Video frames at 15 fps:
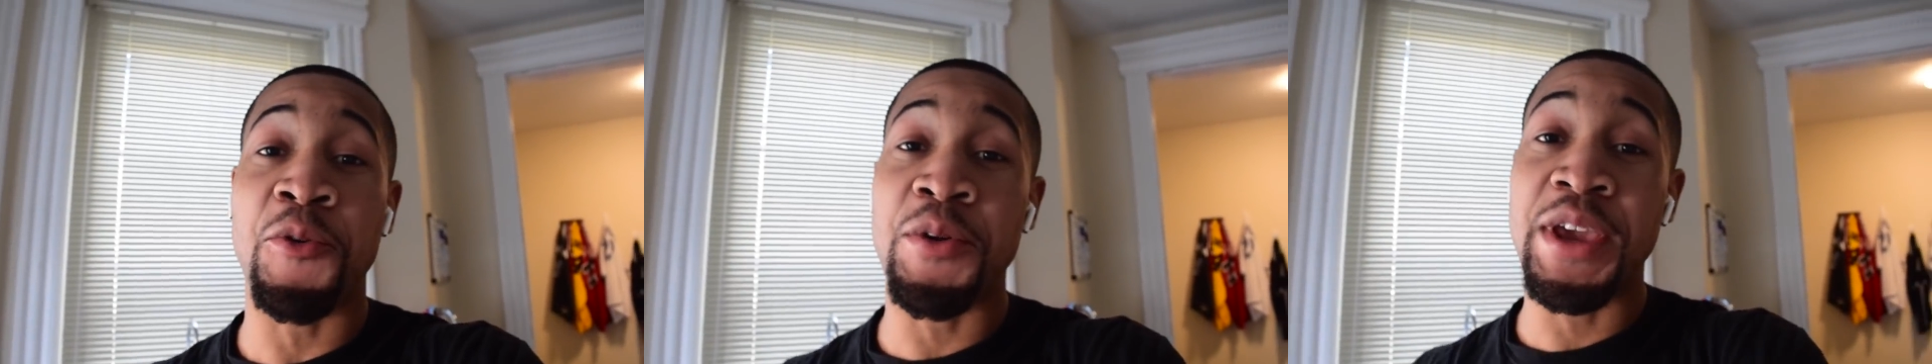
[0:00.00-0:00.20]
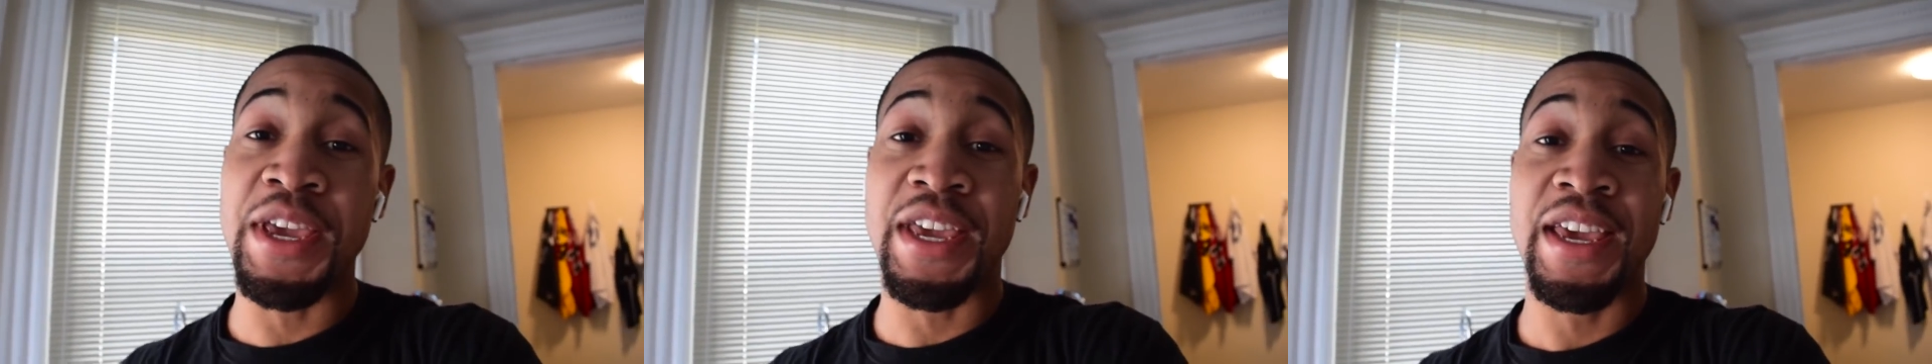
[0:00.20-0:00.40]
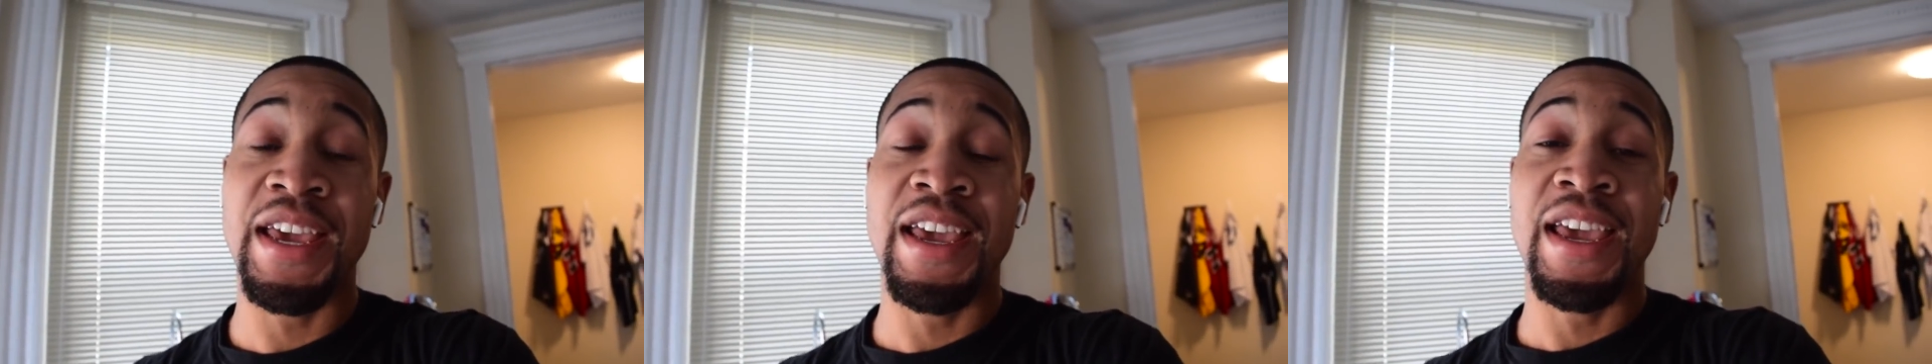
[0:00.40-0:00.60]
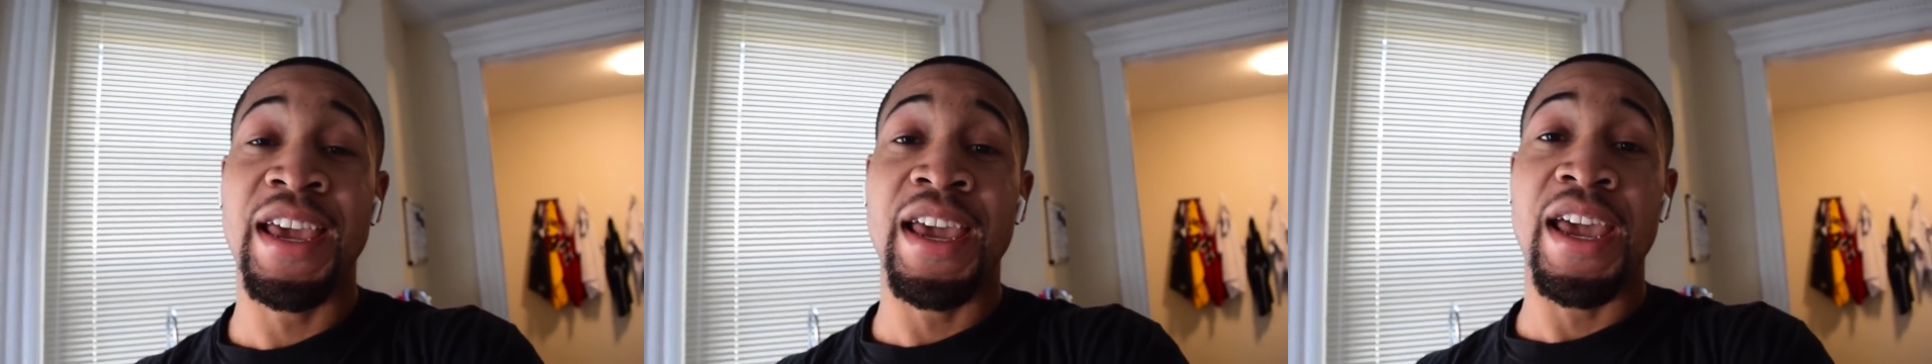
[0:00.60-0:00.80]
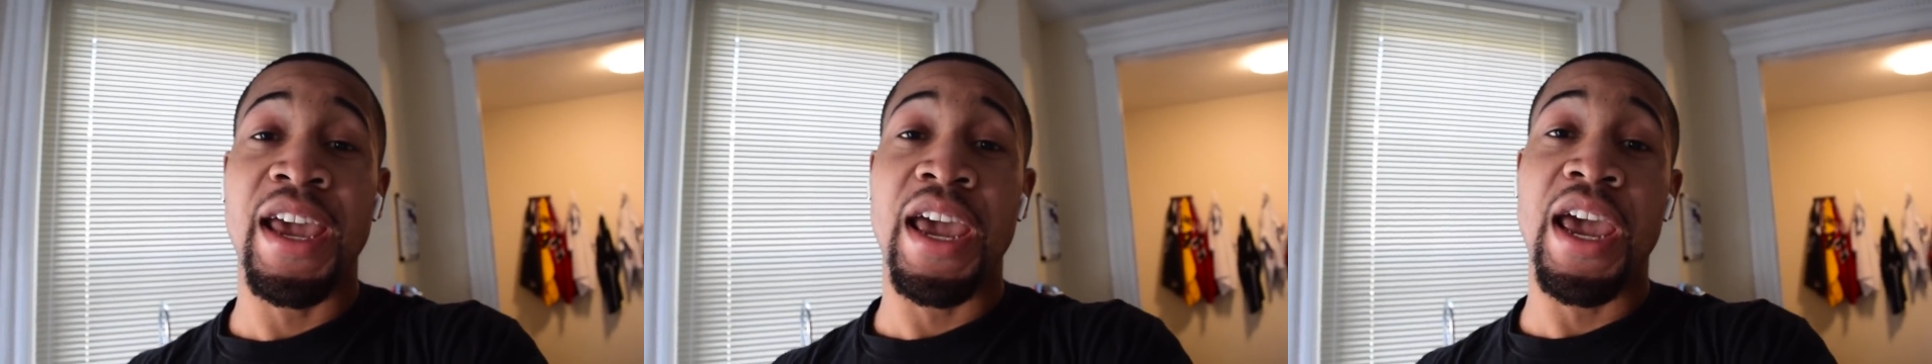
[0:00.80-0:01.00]
week,
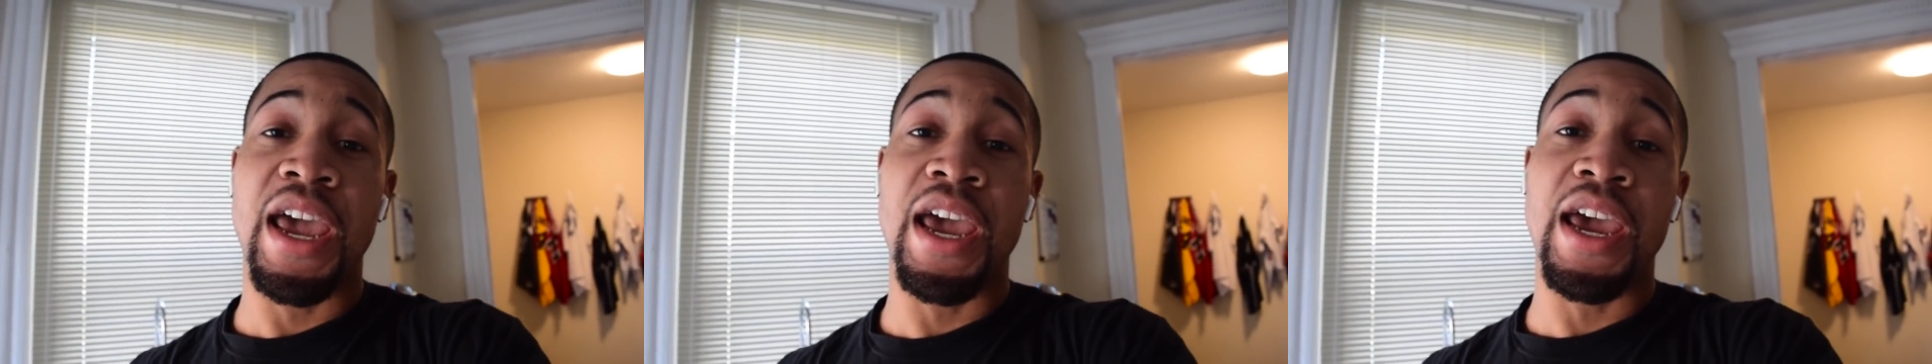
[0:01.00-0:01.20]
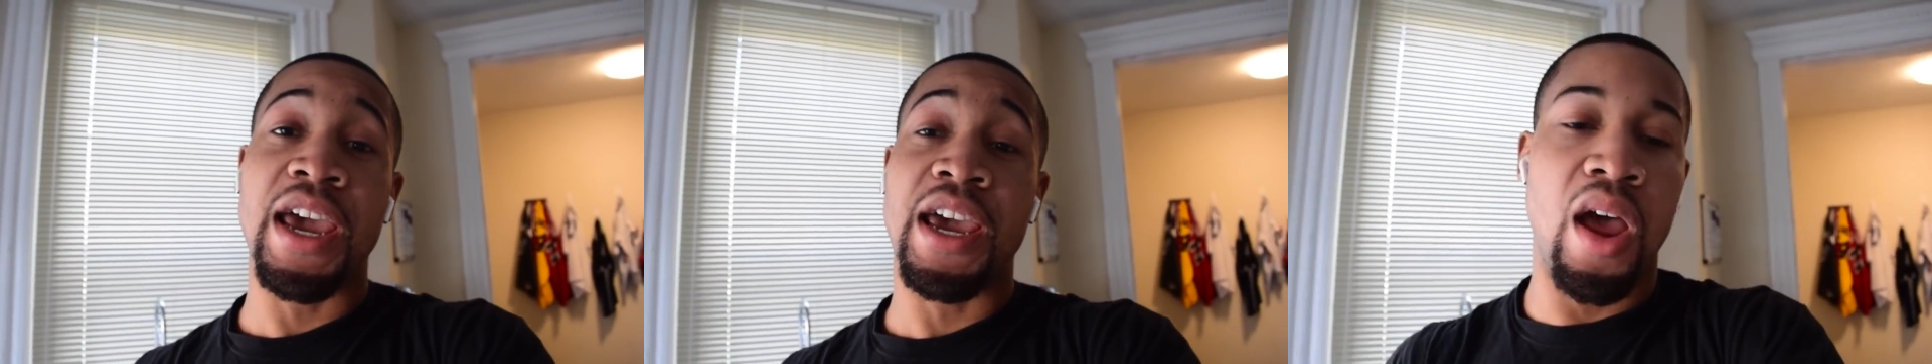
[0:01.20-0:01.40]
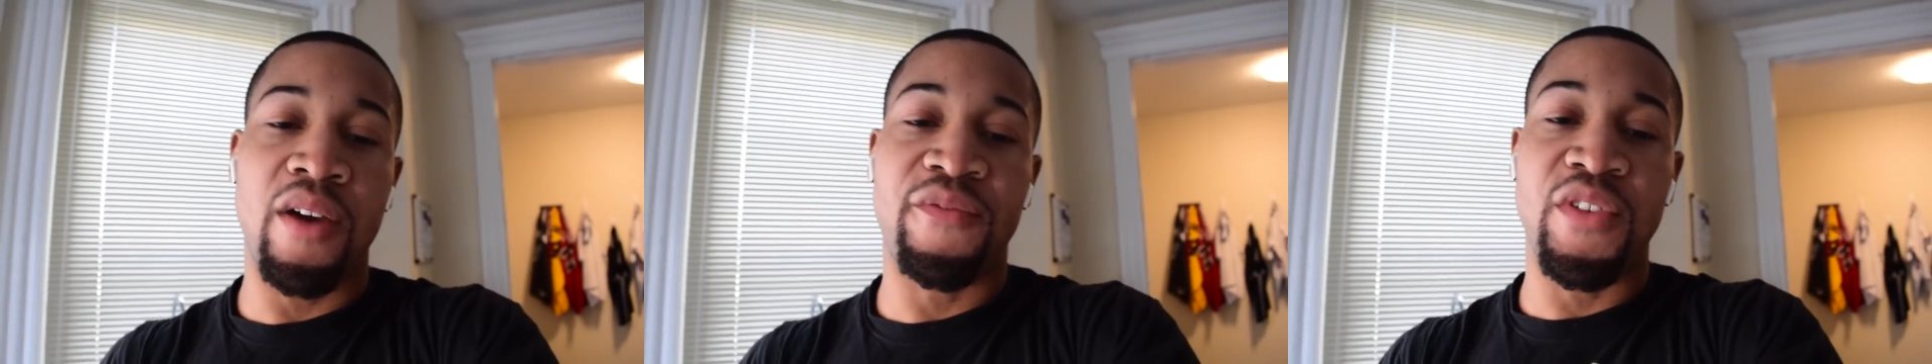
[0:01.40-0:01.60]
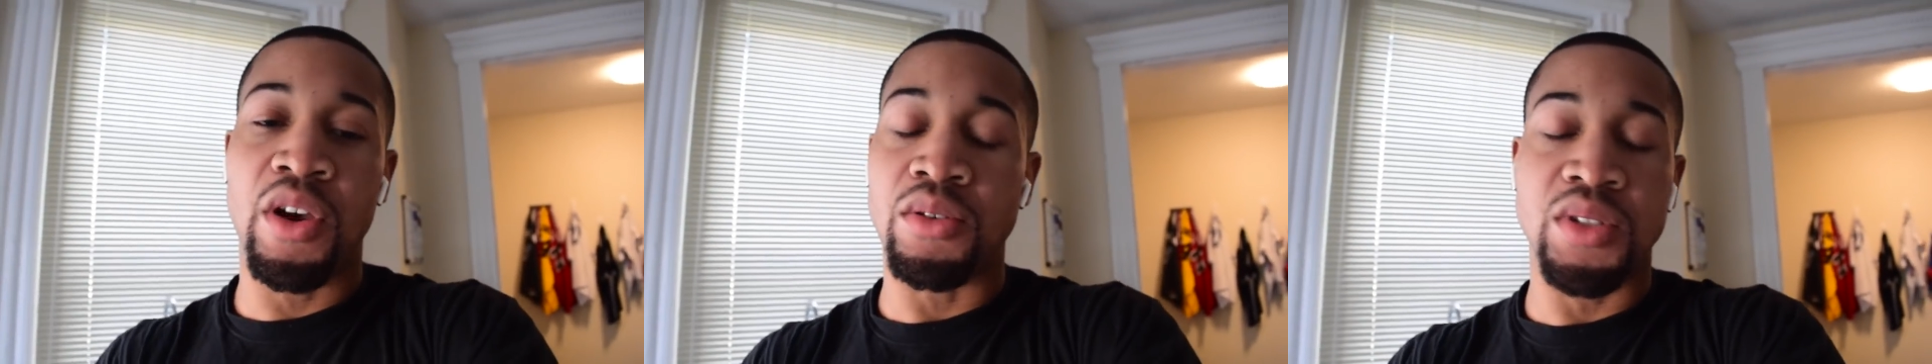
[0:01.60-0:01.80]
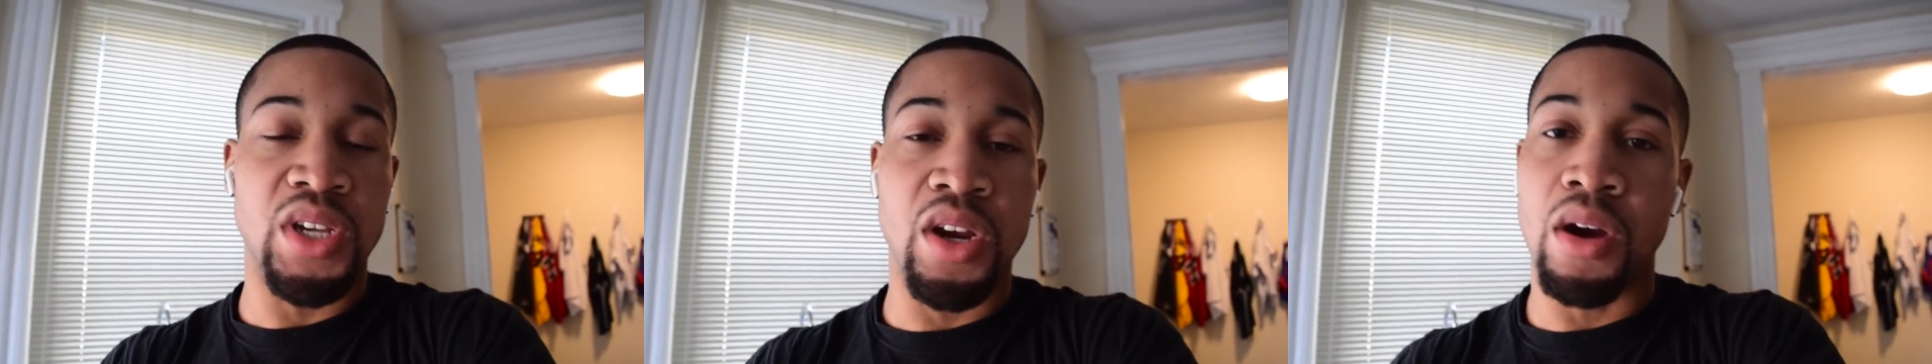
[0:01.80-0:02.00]
and I
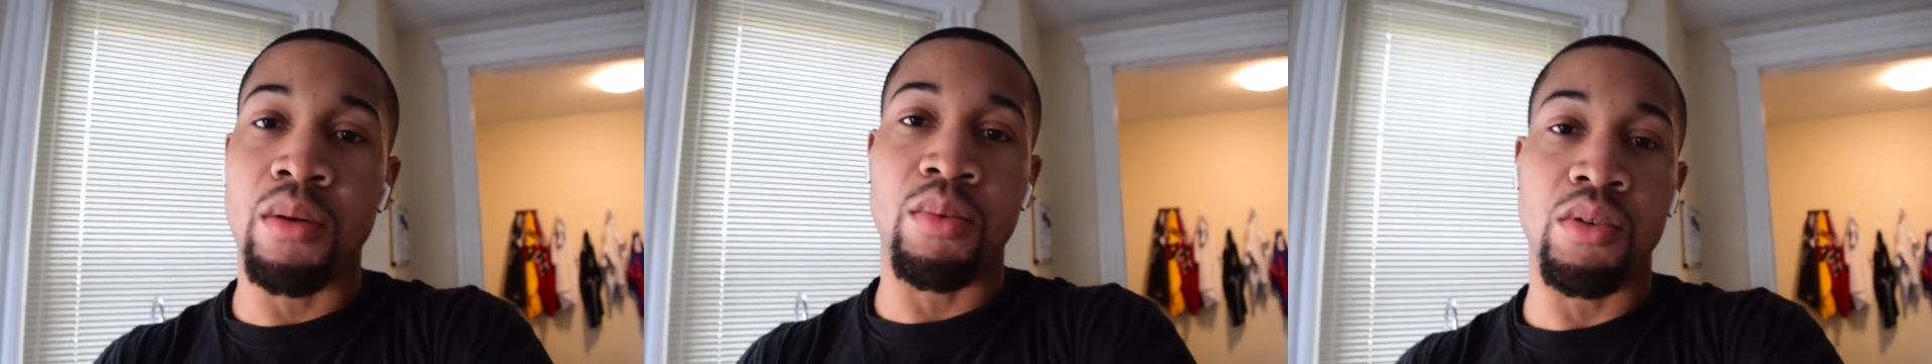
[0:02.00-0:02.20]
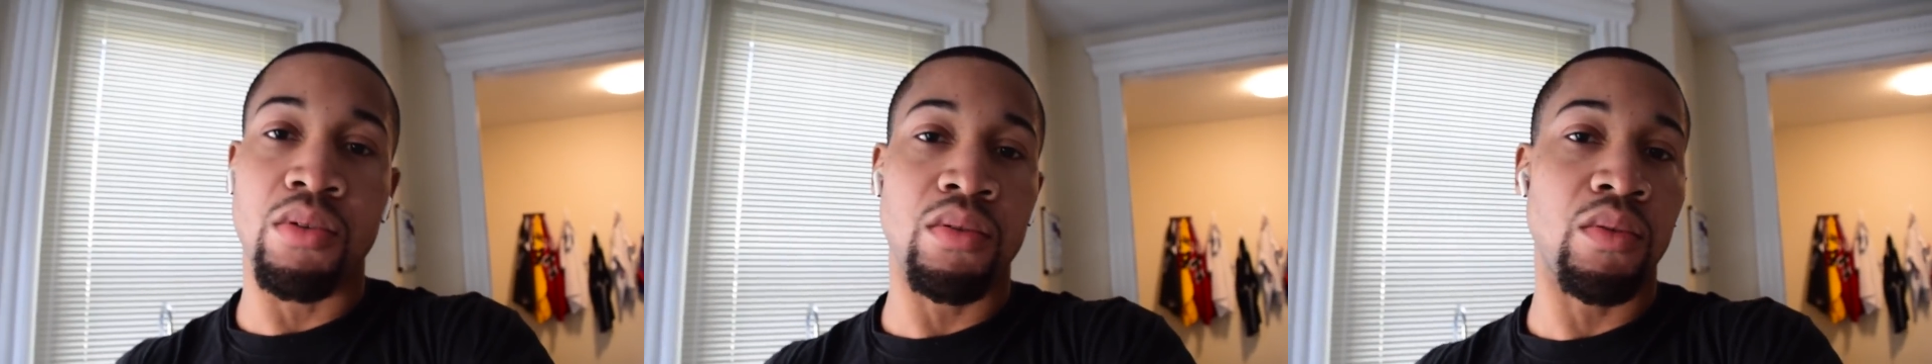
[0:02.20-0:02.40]
felt terrible.